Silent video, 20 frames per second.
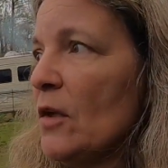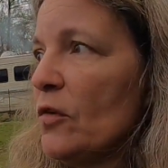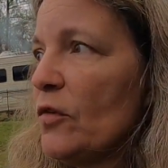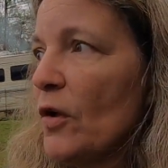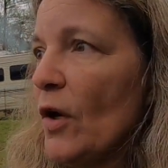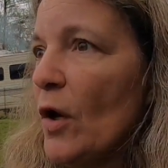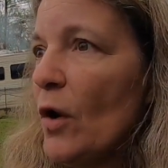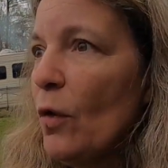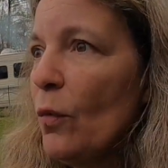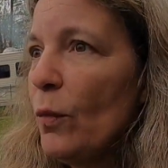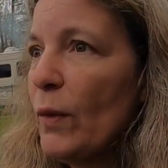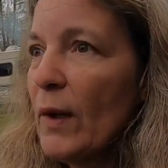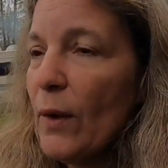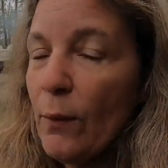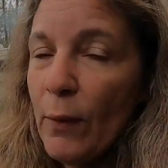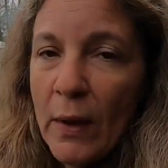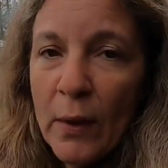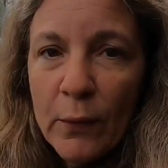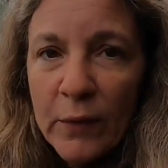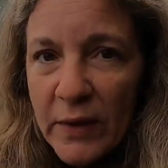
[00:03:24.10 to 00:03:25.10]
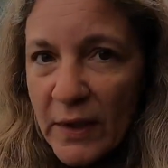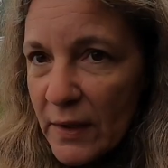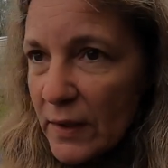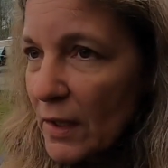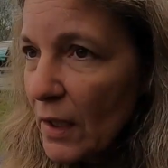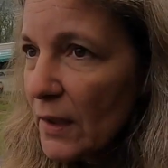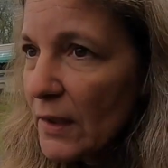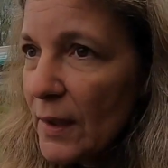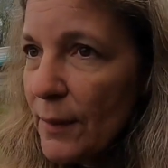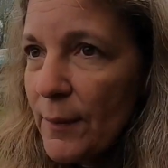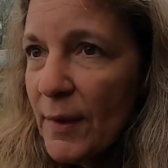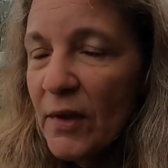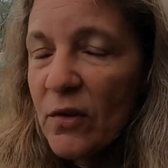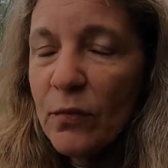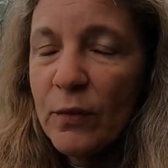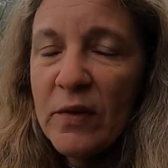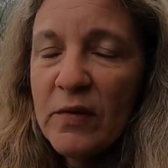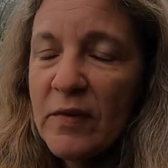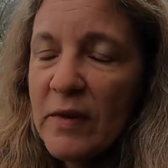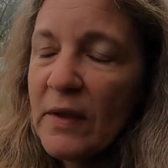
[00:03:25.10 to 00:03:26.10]
So we are well within our
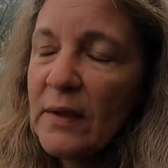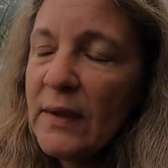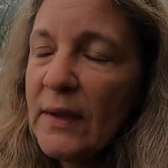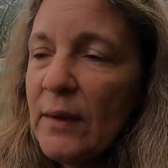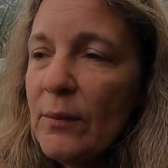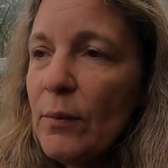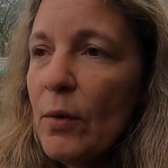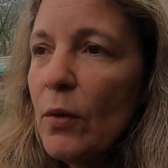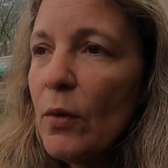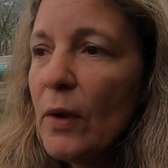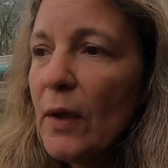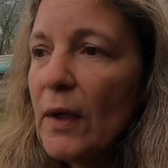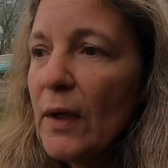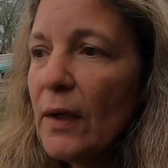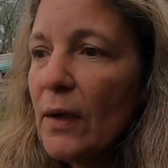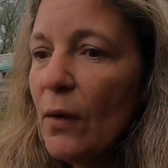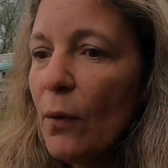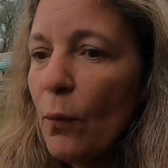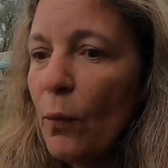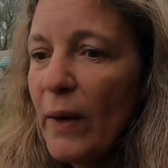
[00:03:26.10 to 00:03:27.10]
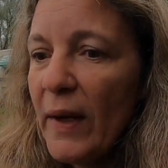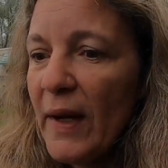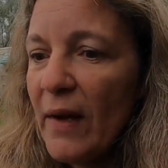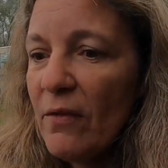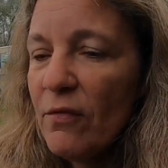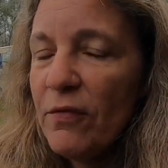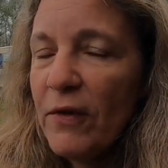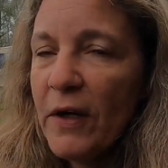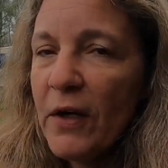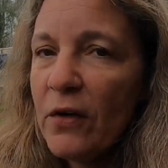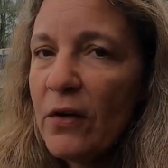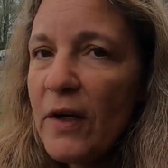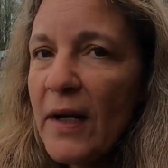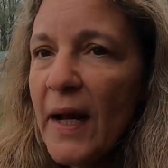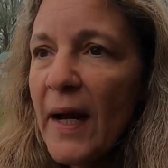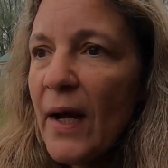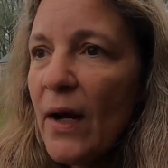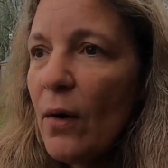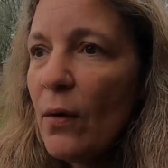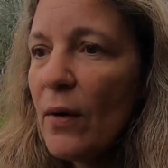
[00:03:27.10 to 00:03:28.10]
limits. We still need more. We have figured it
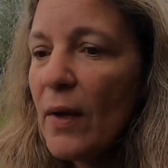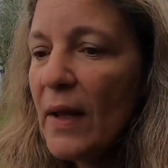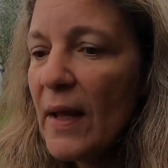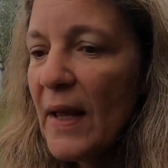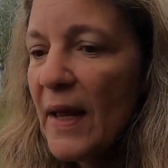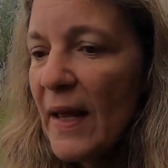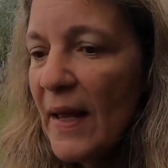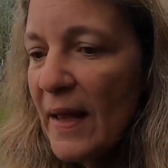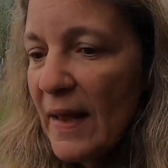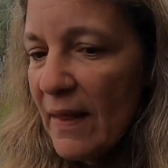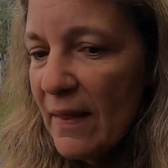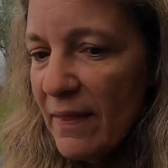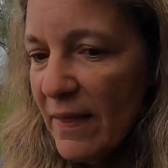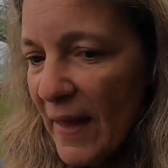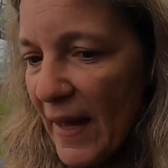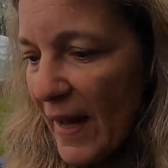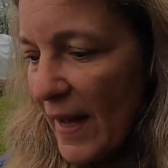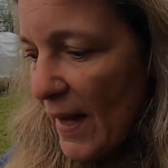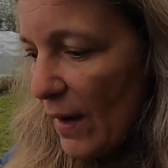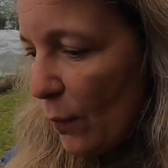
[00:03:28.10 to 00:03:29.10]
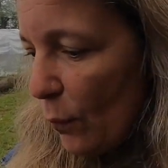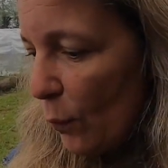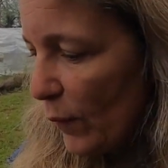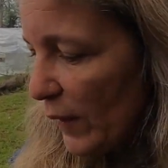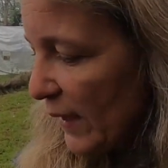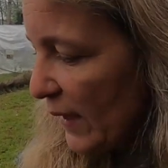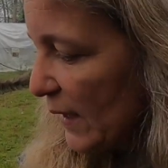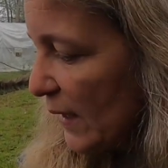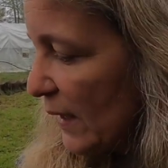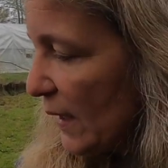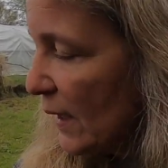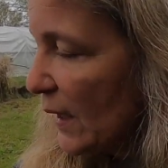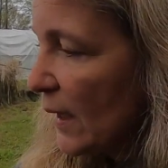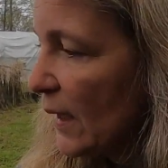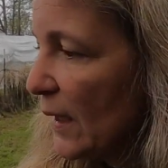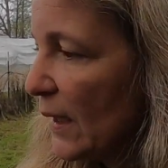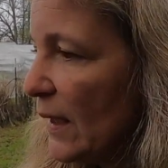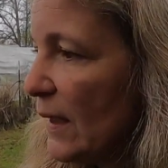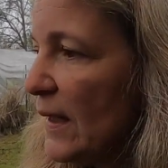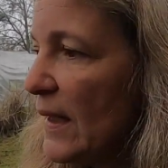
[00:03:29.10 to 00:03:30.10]
out that we
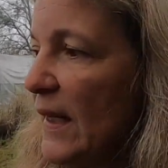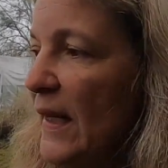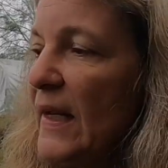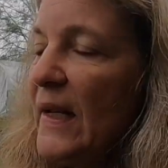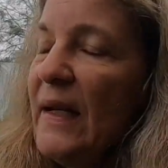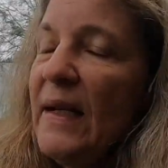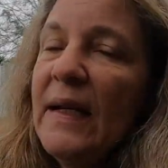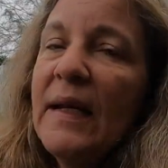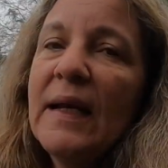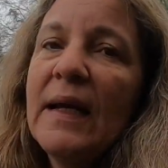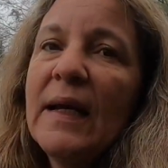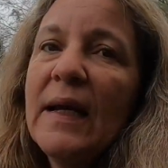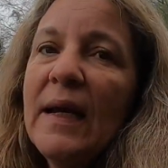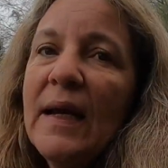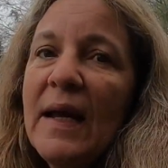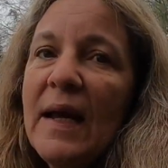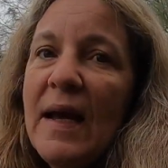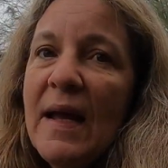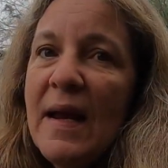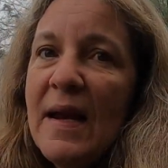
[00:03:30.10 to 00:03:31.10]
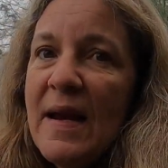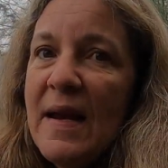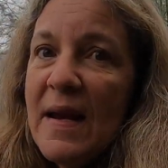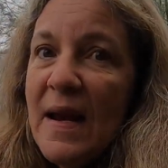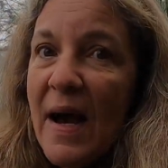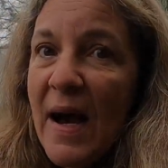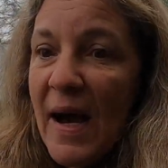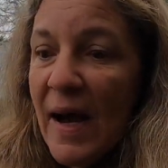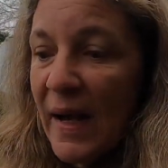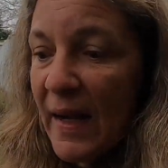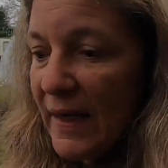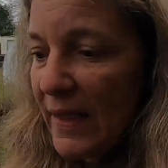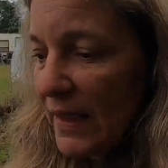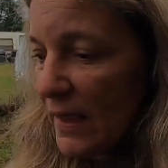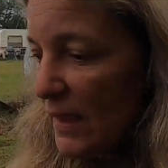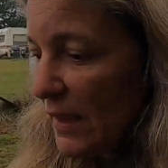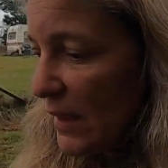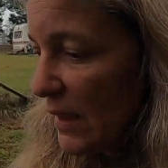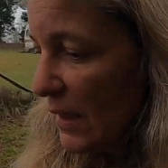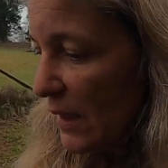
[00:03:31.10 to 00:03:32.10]
need
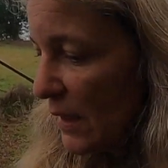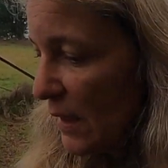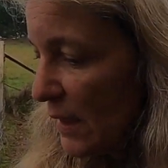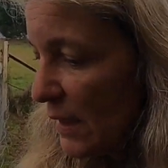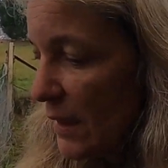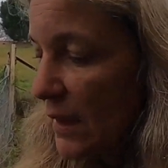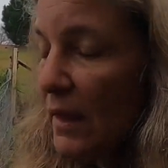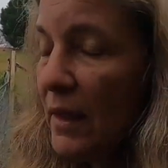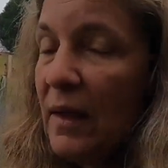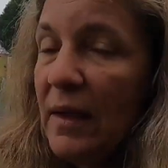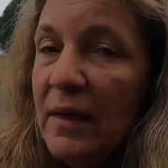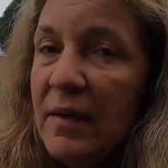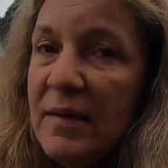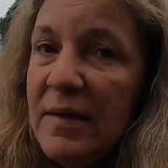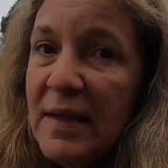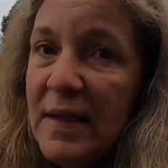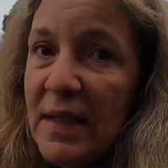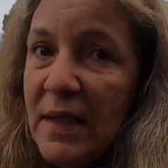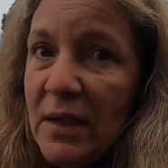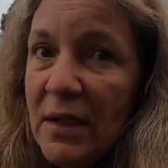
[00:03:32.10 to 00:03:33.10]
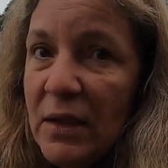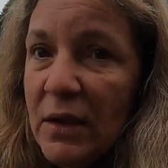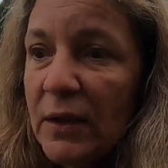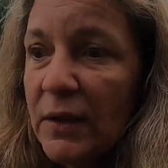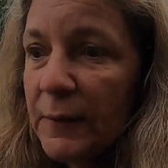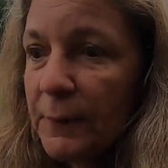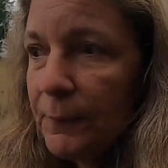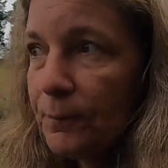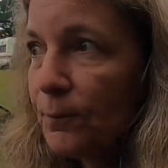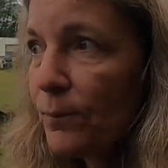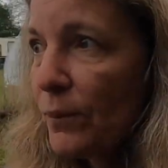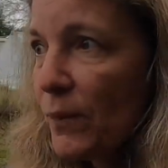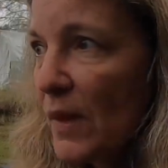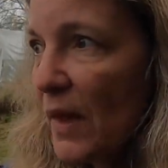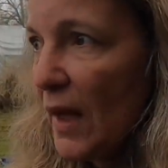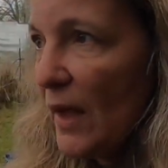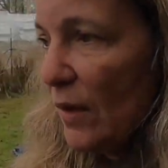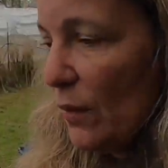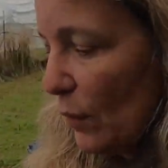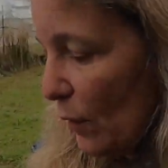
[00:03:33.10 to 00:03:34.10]
nine deer
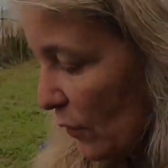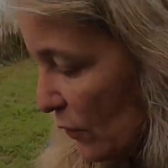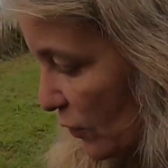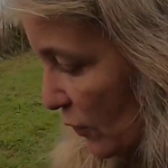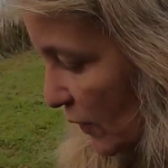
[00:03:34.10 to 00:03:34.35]
in order